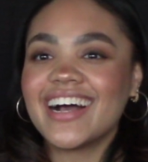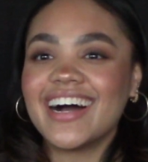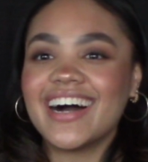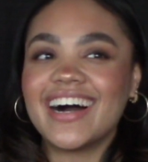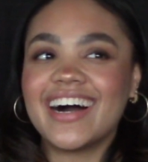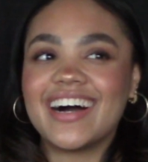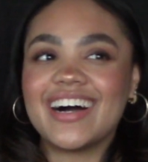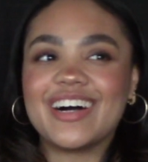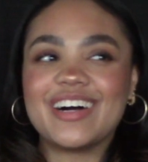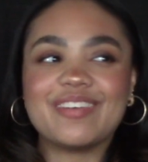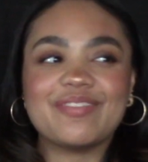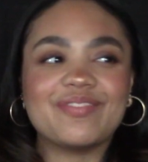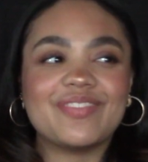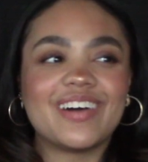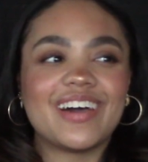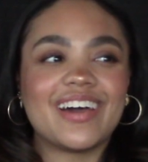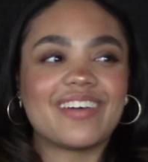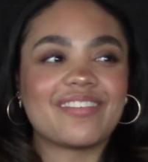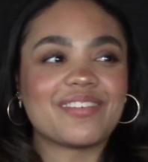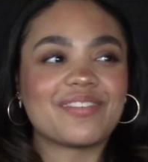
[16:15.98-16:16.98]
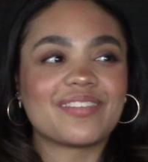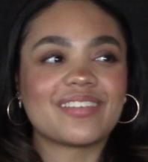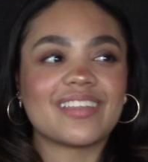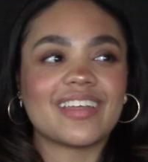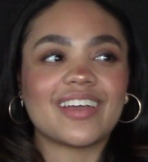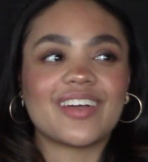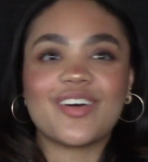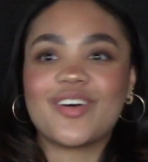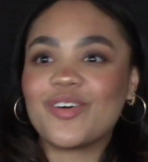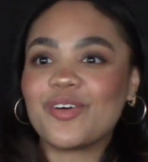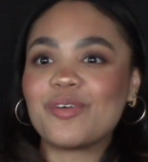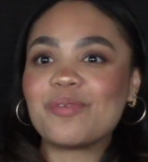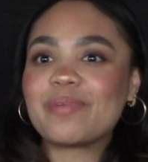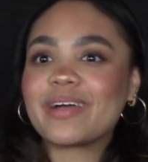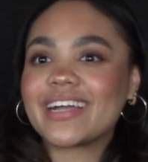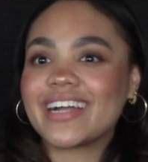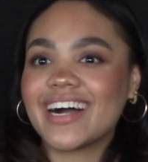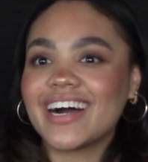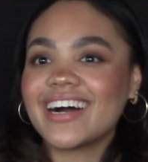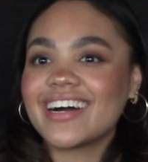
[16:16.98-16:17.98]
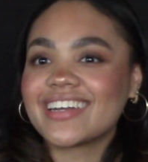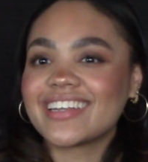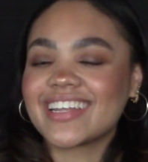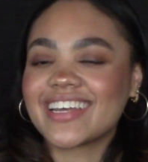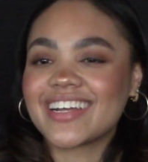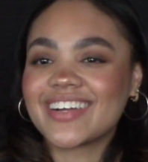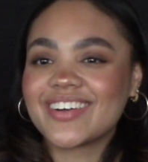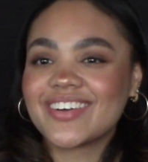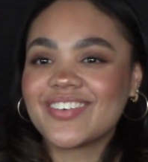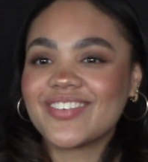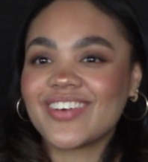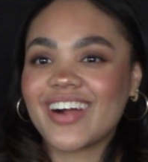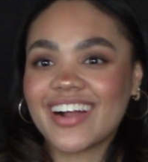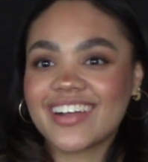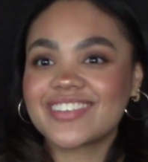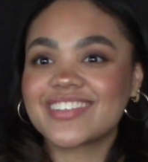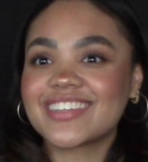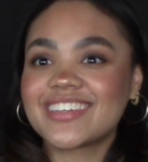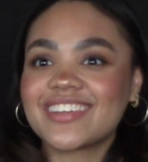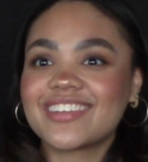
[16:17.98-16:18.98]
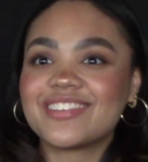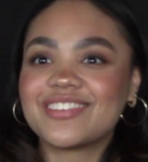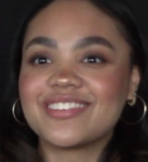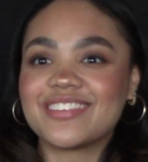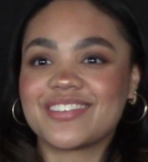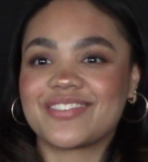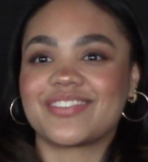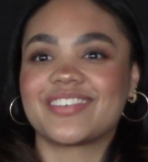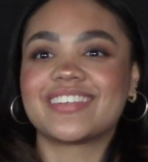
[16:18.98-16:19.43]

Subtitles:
And we were like, oh my God, like, we're actually going to do this.